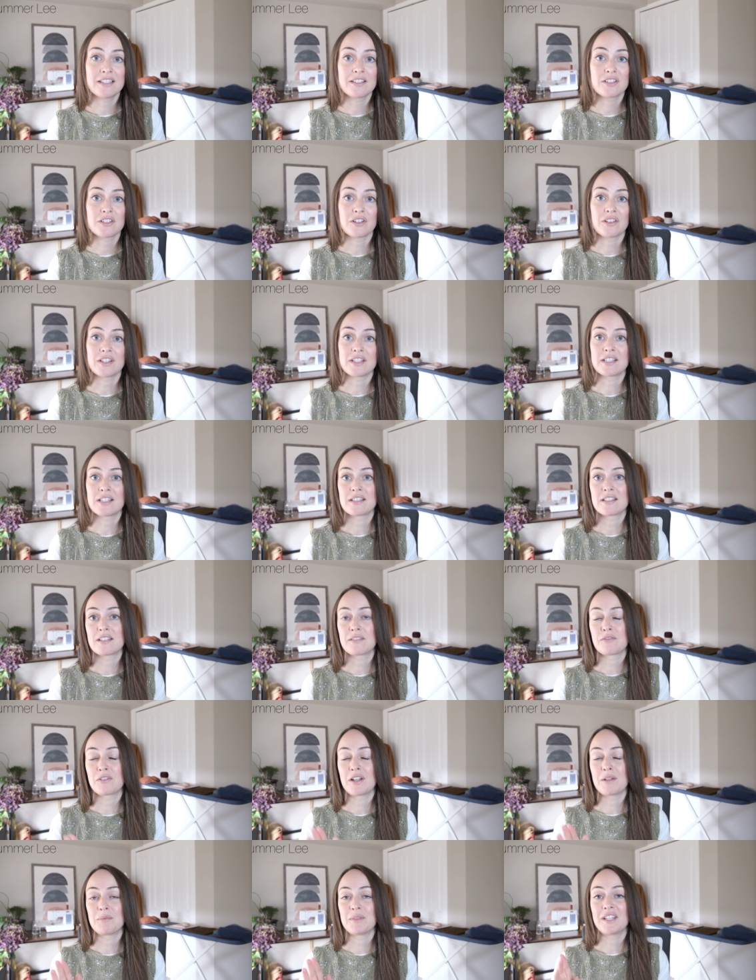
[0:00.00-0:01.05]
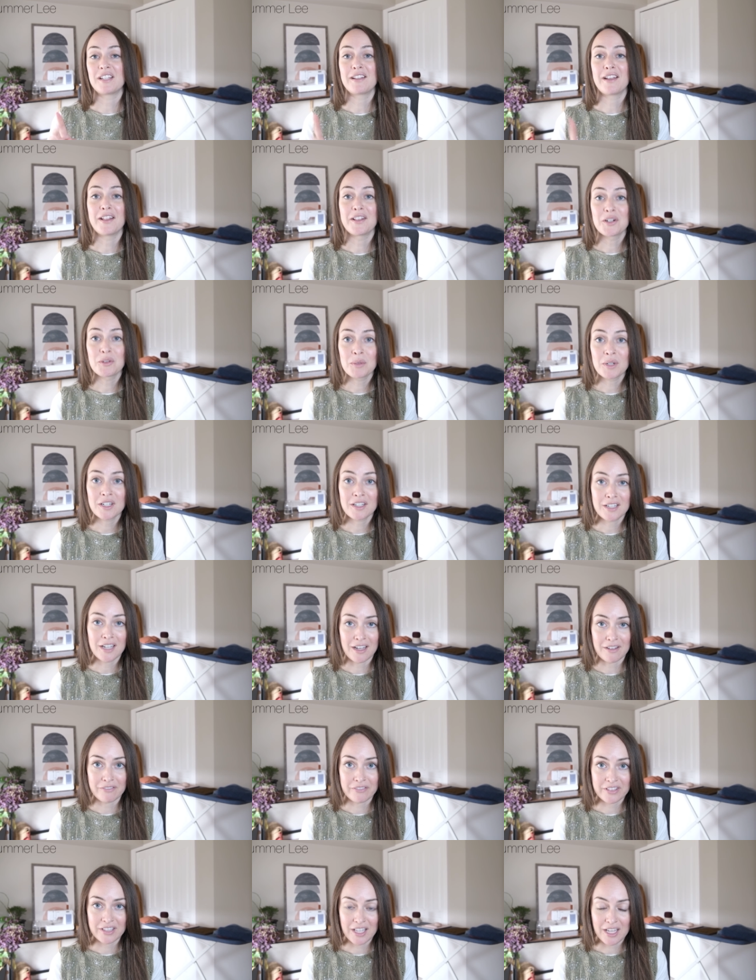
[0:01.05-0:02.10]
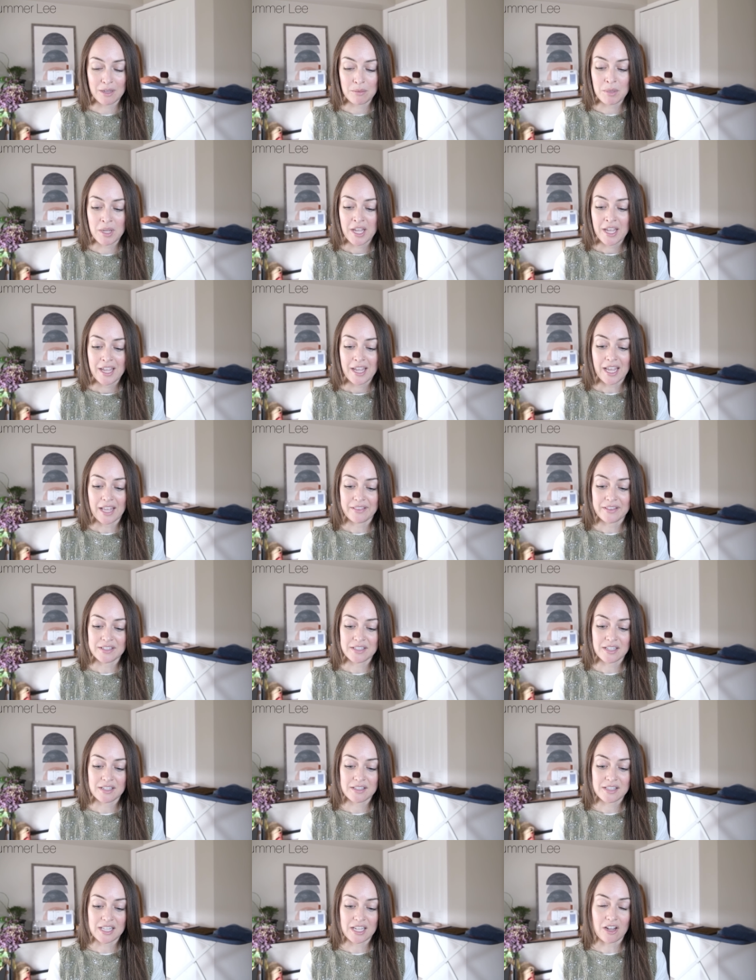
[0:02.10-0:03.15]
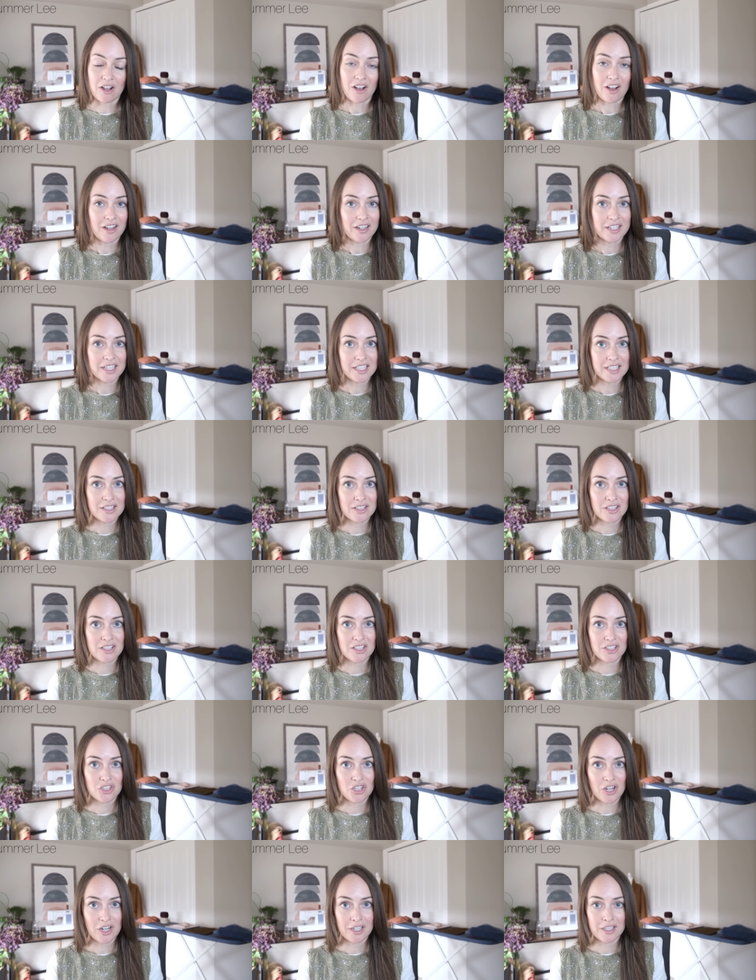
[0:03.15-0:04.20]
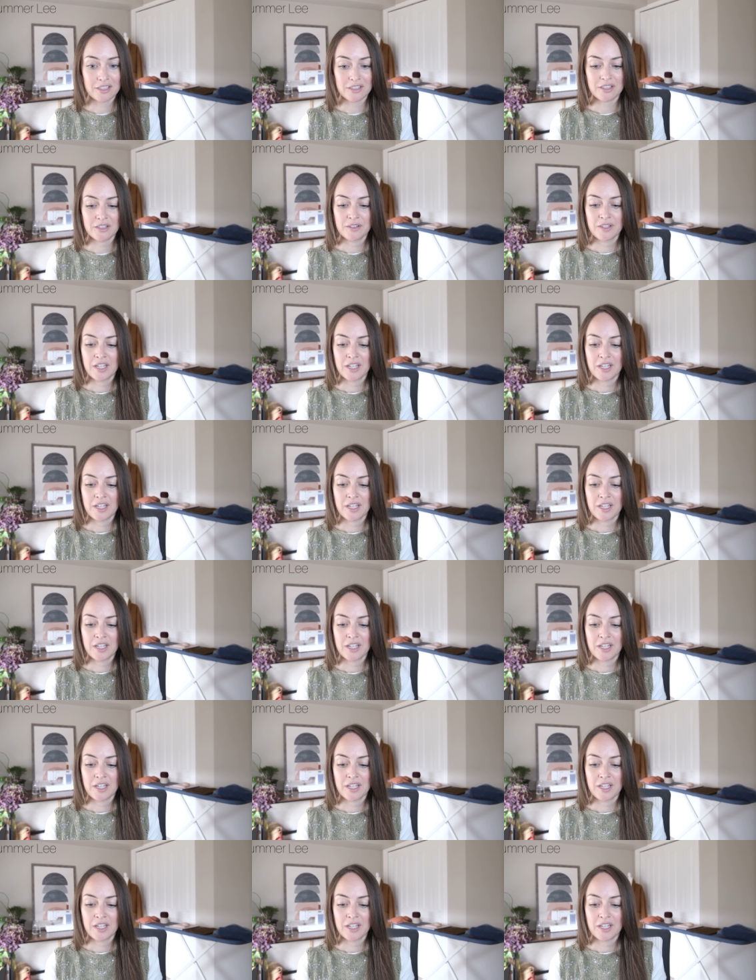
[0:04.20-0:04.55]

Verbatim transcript: So this is from the Colorwork Cuff Club, and this is the August chart.